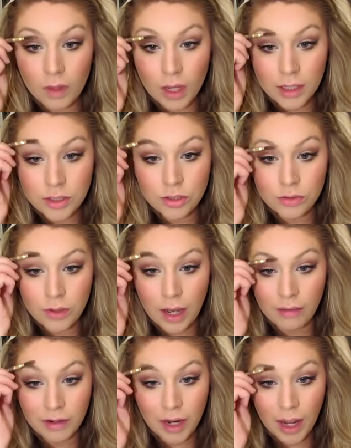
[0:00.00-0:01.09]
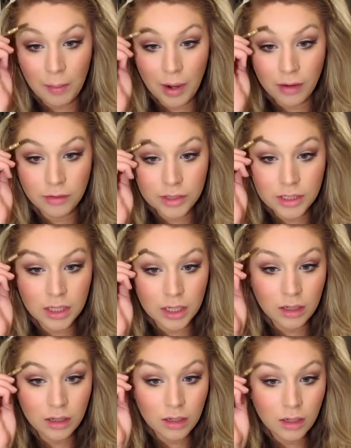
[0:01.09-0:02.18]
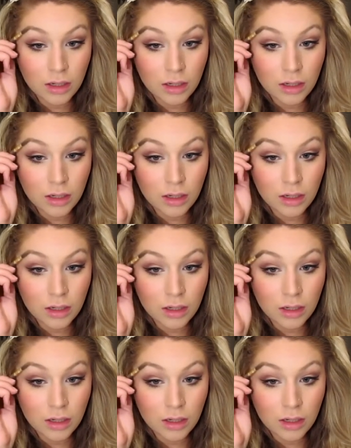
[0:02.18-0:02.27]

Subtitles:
I do have an eyebrow routine,